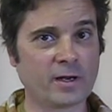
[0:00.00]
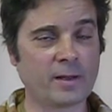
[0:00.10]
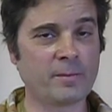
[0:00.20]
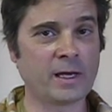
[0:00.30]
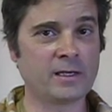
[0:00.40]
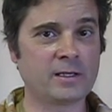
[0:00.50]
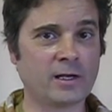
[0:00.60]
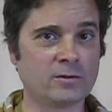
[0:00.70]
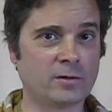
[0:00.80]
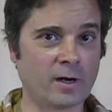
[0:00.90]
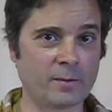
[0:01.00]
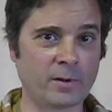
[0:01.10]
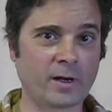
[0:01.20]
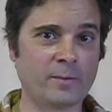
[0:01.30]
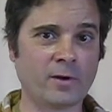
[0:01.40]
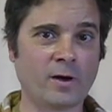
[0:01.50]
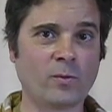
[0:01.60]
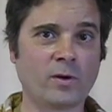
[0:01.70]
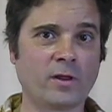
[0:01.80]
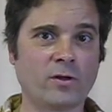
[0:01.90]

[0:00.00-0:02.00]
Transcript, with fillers: I meditate a lot, but I'm not one of